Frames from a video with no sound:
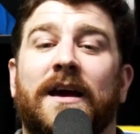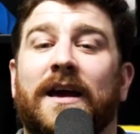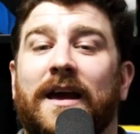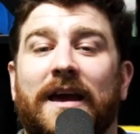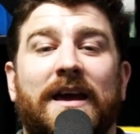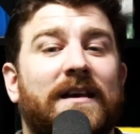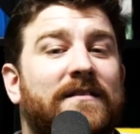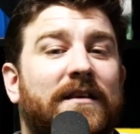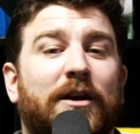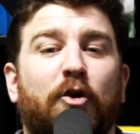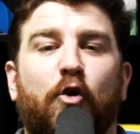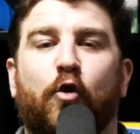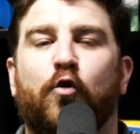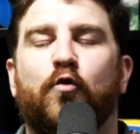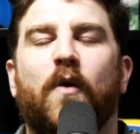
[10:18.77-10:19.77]
He's an
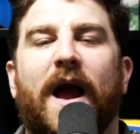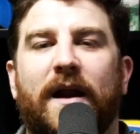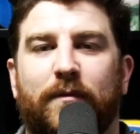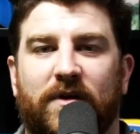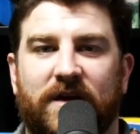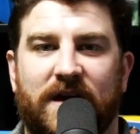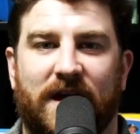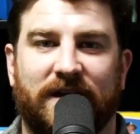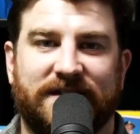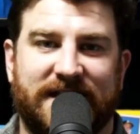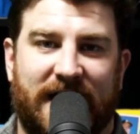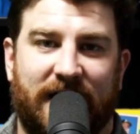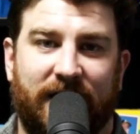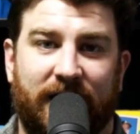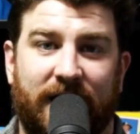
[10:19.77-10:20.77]
incredible young
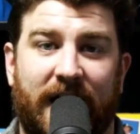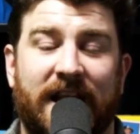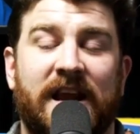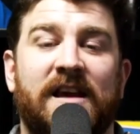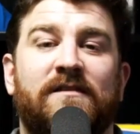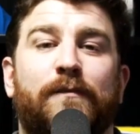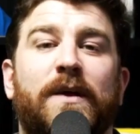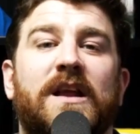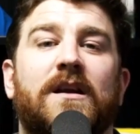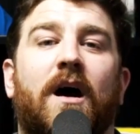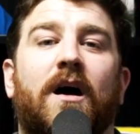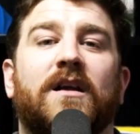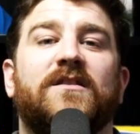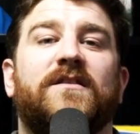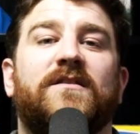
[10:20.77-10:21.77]
talent, and he's been
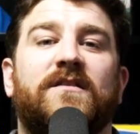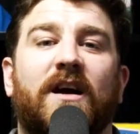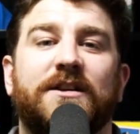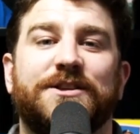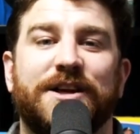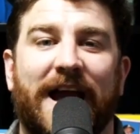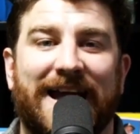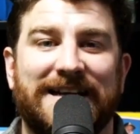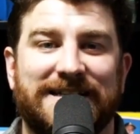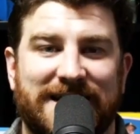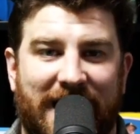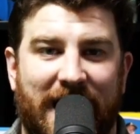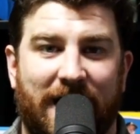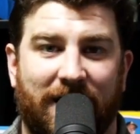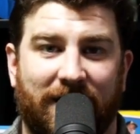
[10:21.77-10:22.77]
on such a
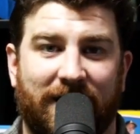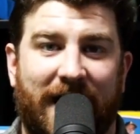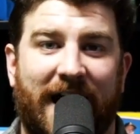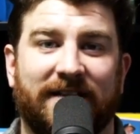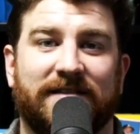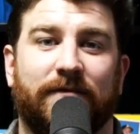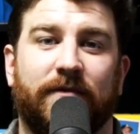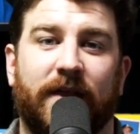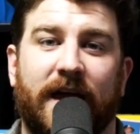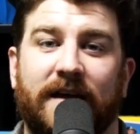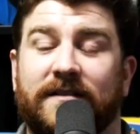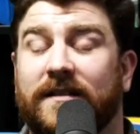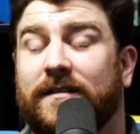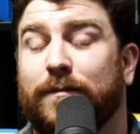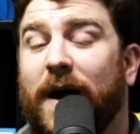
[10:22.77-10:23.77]
tear as of
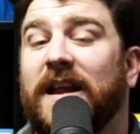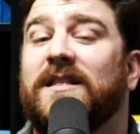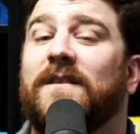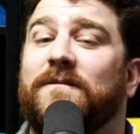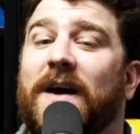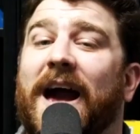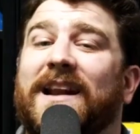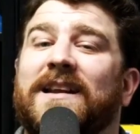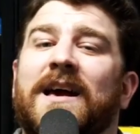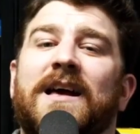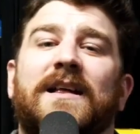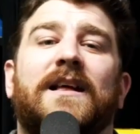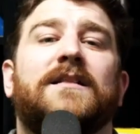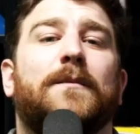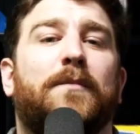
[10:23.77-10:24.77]
late, despite the fact
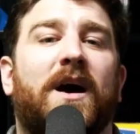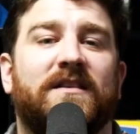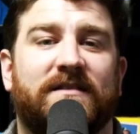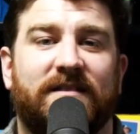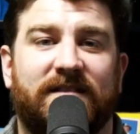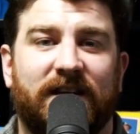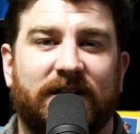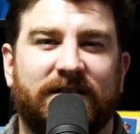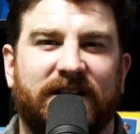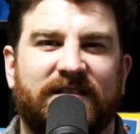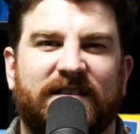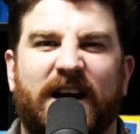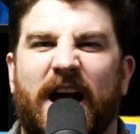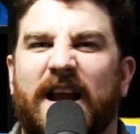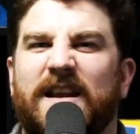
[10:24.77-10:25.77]
that the Boston
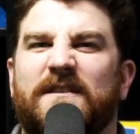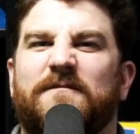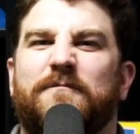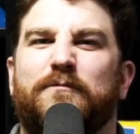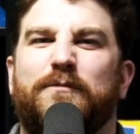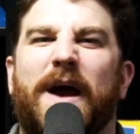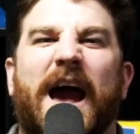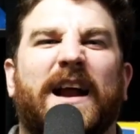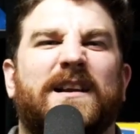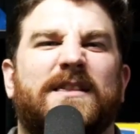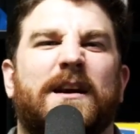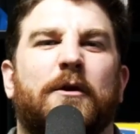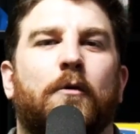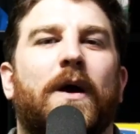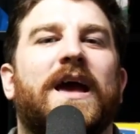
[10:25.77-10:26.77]
Celtics kind of backed
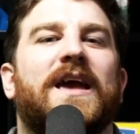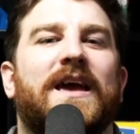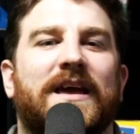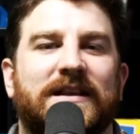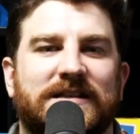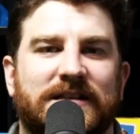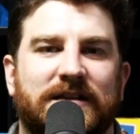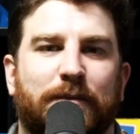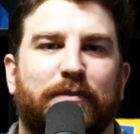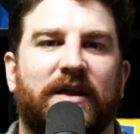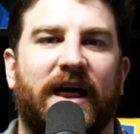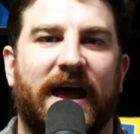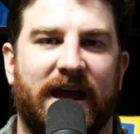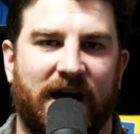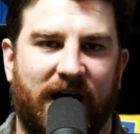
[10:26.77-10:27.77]
their way into the
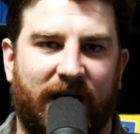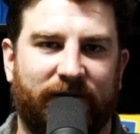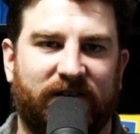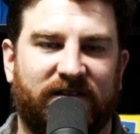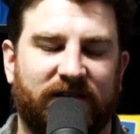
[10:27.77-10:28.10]
playoffs.